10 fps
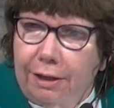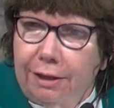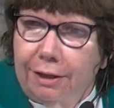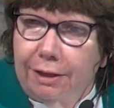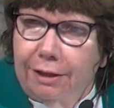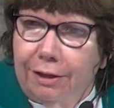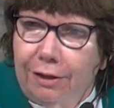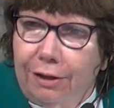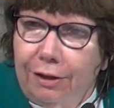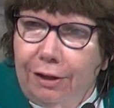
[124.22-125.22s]

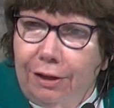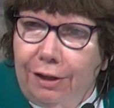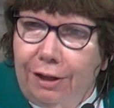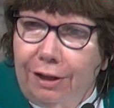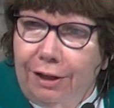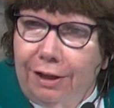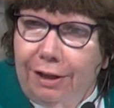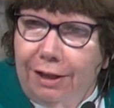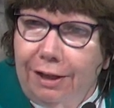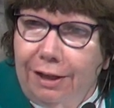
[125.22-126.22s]

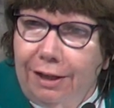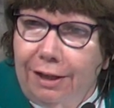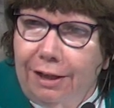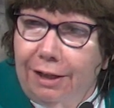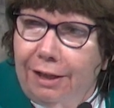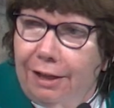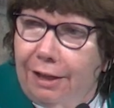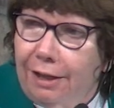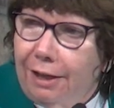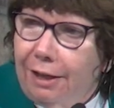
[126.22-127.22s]

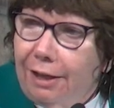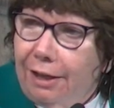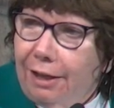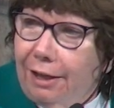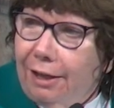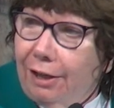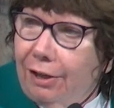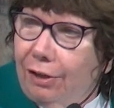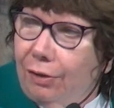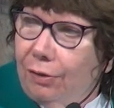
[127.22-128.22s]

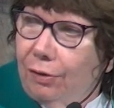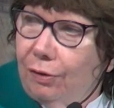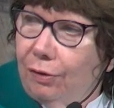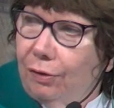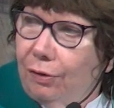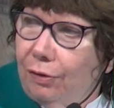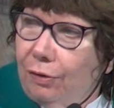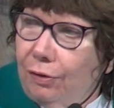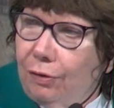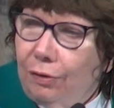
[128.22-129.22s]

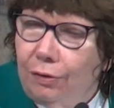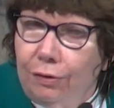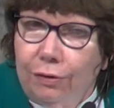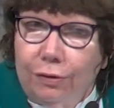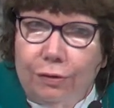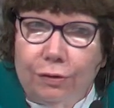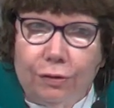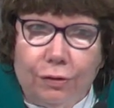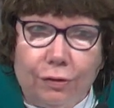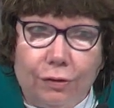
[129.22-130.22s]
[no speech]